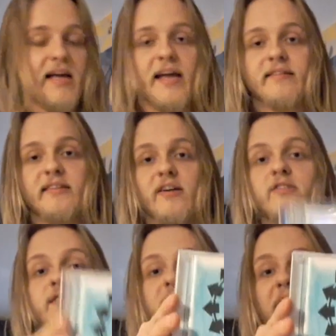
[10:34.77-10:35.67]
and the
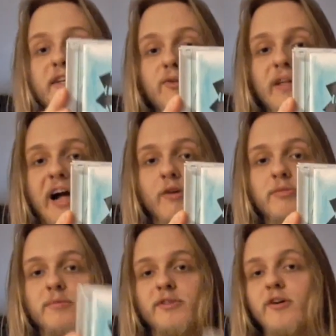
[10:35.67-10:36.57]
Untitled
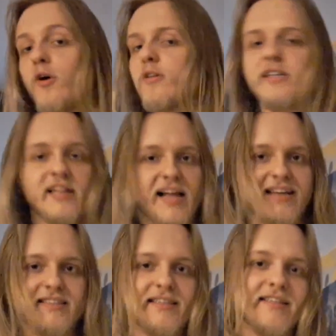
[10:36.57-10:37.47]
album, you know, all the
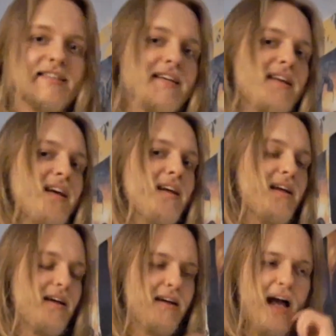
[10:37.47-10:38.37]
classics. And
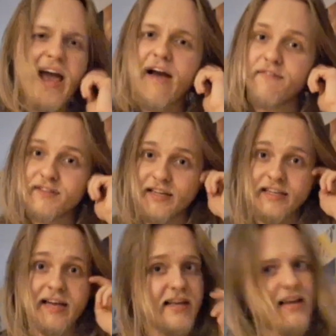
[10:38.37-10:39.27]
I haven't,
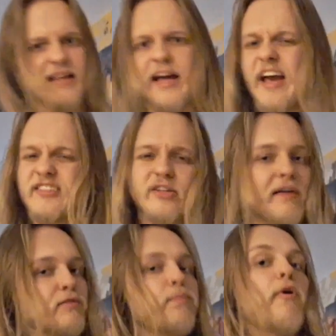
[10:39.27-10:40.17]
like again, I still
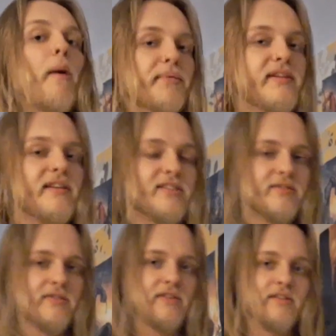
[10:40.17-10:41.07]
haven't properly
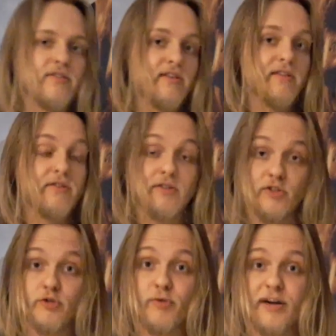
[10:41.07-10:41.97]
listened to the
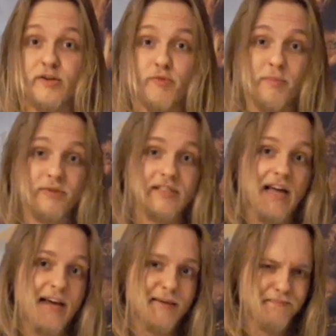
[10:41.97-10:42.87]
new record one more
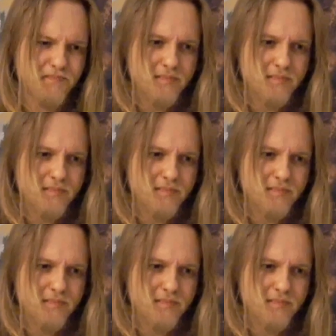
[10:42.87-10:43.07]
time.